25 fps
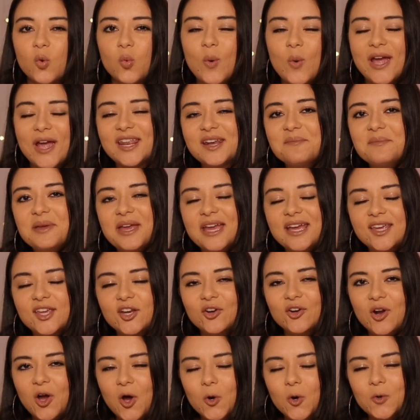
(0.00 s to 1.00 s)
Way to make
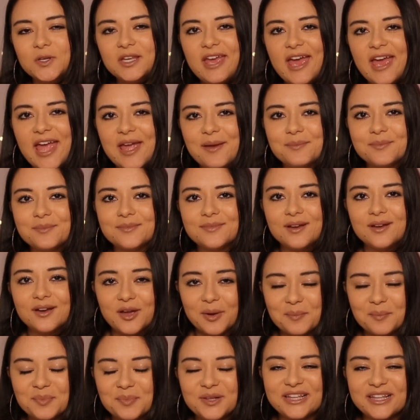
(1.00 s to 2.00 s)
your own game
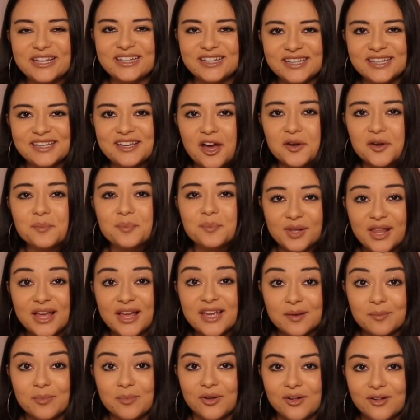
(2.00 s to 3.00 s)
completely
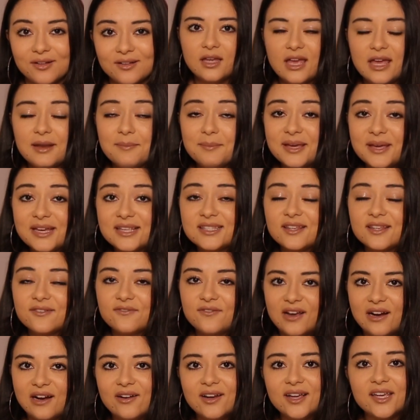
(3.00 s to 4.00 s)
unplayable and makes the
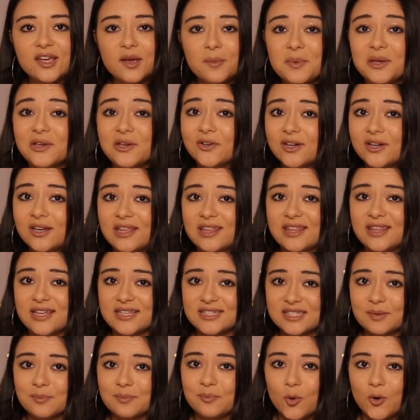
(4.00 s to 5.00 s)
very community that
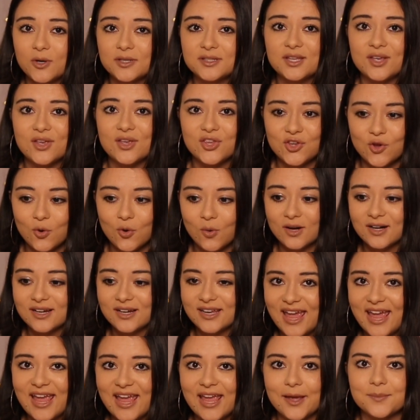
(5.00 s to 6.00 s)
supports your
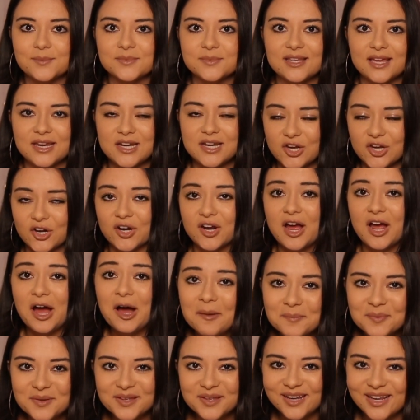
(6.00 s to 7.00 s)
games and your
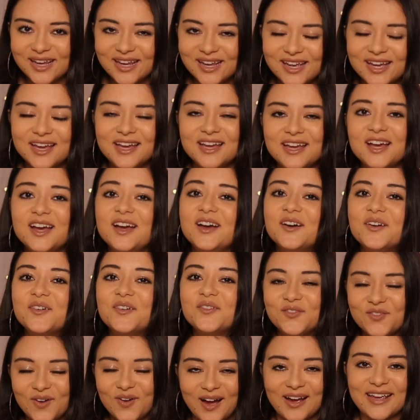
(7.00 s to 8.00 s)
company
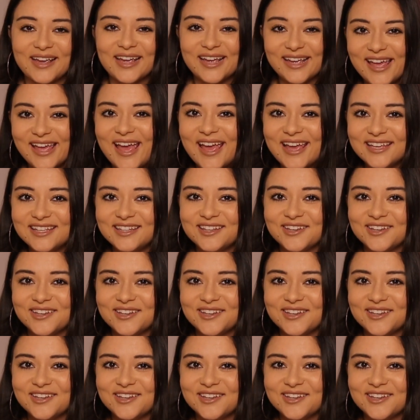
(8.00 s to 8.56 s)
f***ing hate